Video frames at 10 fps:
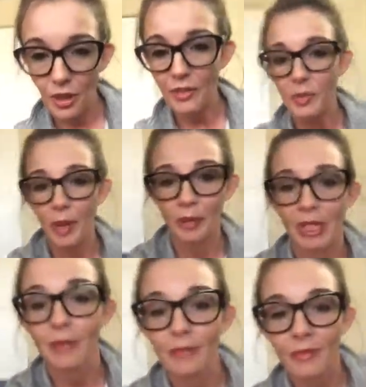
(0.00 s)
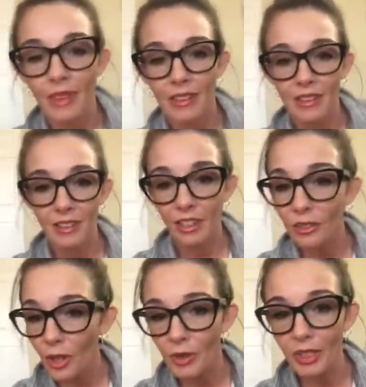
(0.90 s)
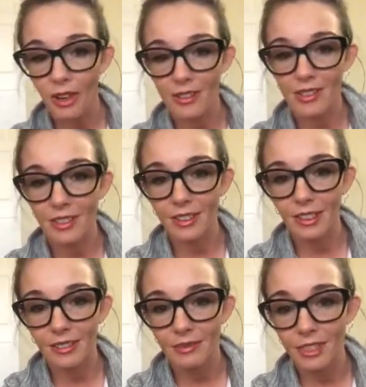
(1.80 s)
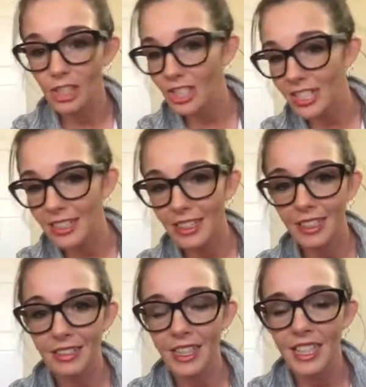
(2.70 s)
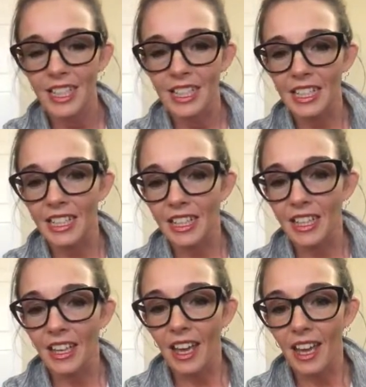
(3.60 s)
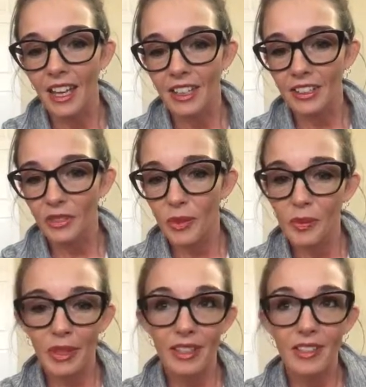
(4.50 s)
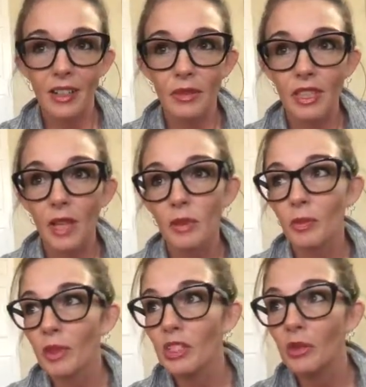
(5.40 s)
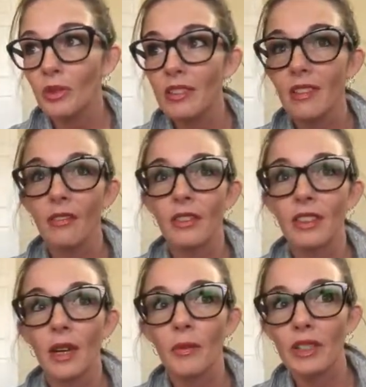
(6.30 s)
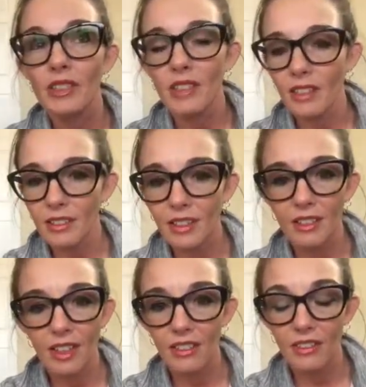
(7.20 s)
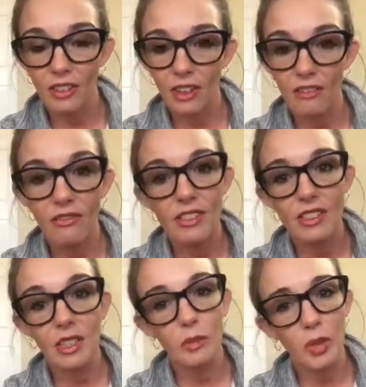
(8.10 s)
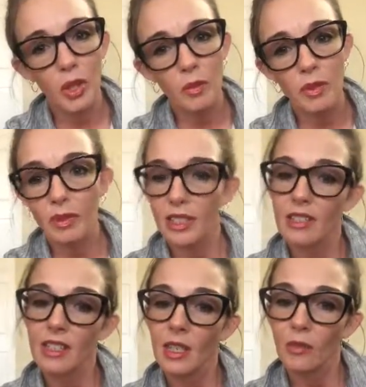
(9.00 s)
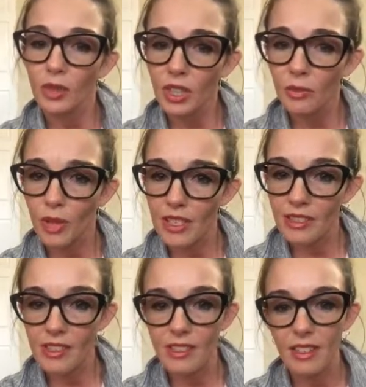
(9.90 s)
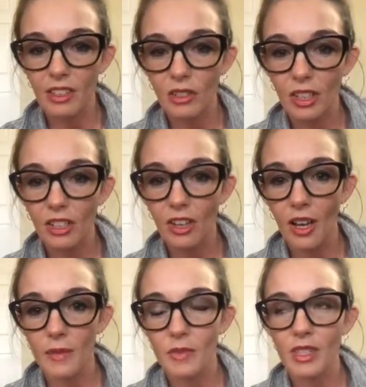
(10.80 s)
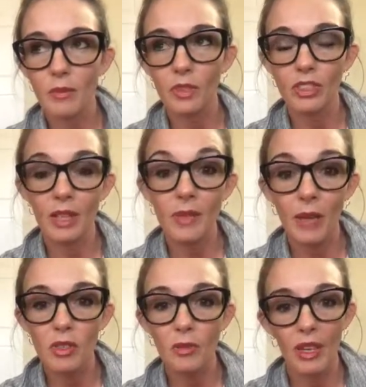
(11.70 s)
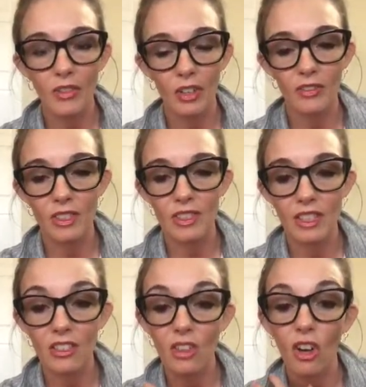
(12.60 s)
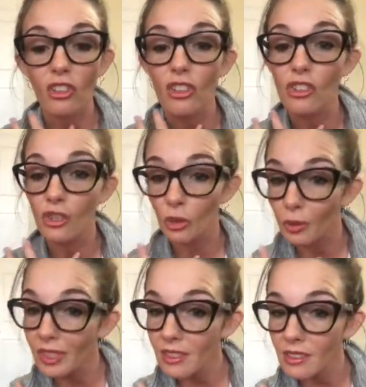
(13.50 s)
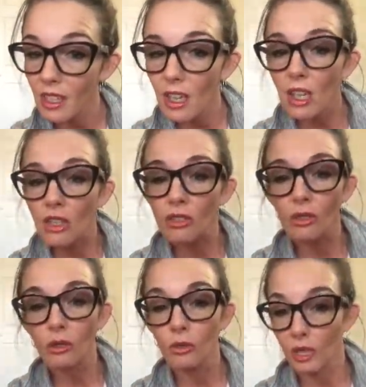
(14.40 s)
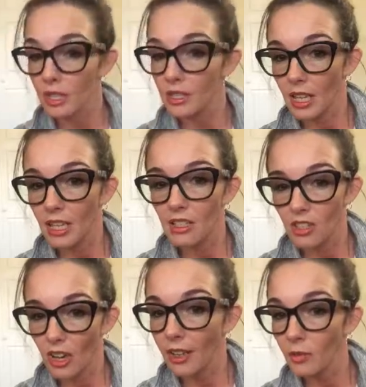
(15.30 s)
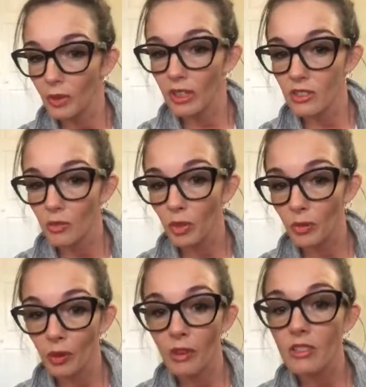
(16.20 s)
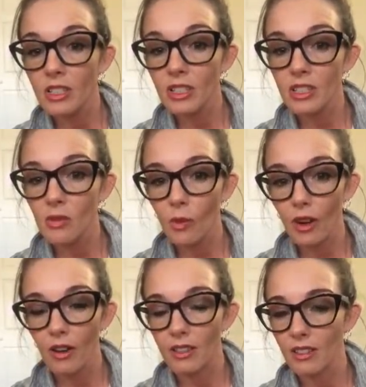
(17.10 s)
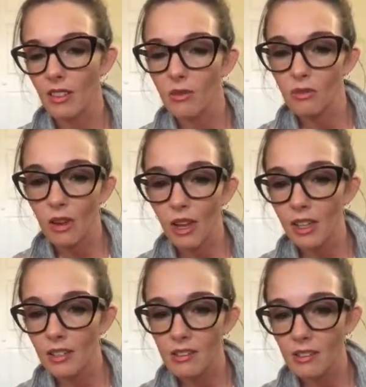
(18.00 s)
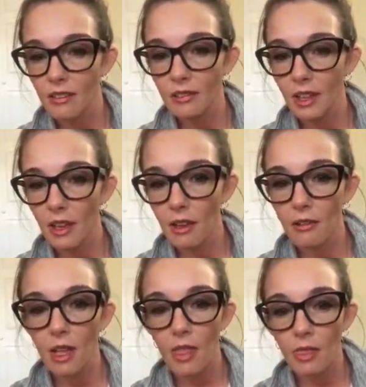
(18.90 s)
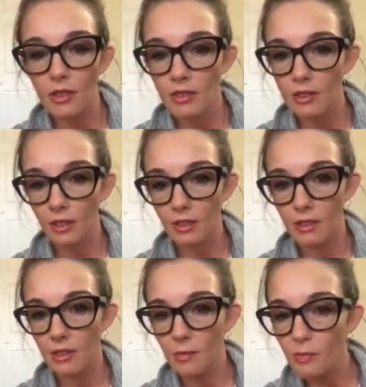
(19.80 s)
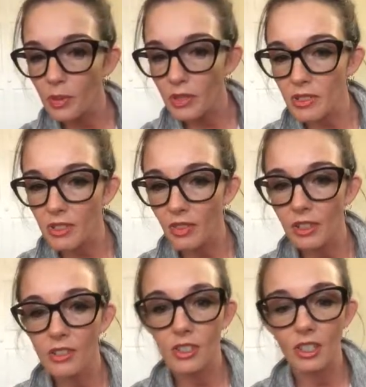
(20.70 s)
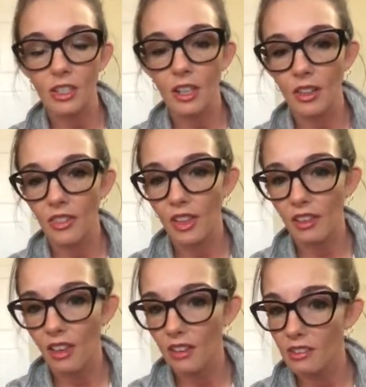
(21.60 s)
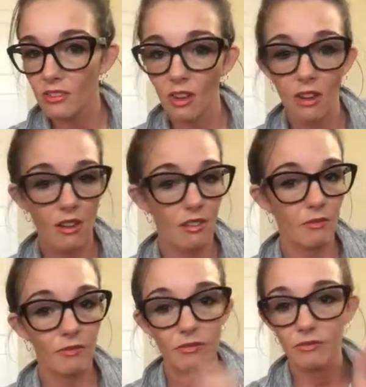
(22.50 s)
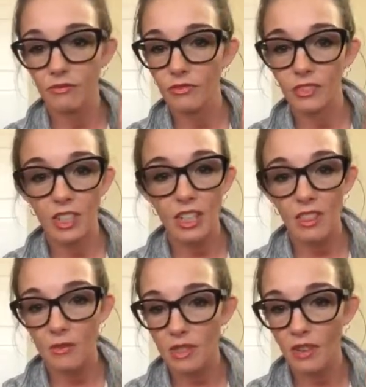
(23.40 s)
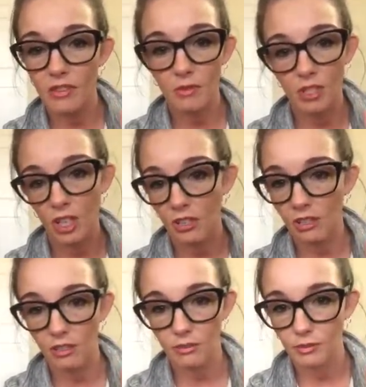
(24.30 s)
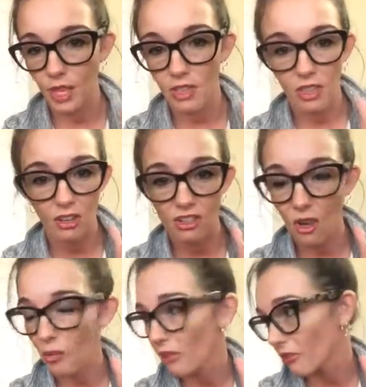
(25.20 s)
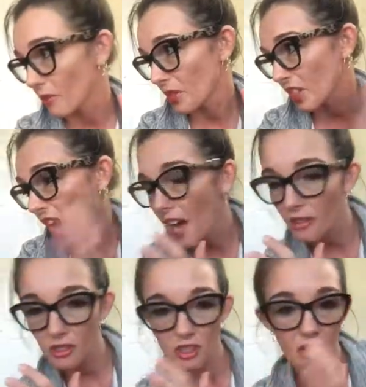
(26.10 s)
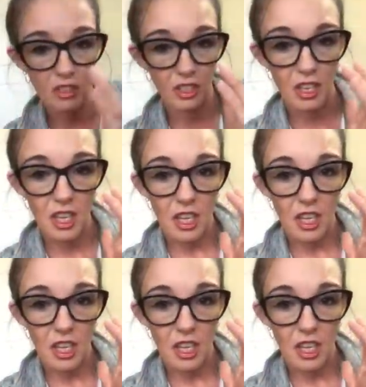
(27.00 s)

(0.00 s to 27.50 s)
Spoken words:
You have a puppy, they're growing constantly, they're teething, and you've been playing tug with them, you've been doing stuff with them, but suddenly they're like physically pooped, but they seem really restless. And you get, sometimes you may have heard of this thing, it's called the zoomies. So Great Danes, giant breeds, are more prone to this, where it's like right at sundown, they just get this burst of energy and they like start flinging themselves from the chandelier. Like they're jumping from the couch to the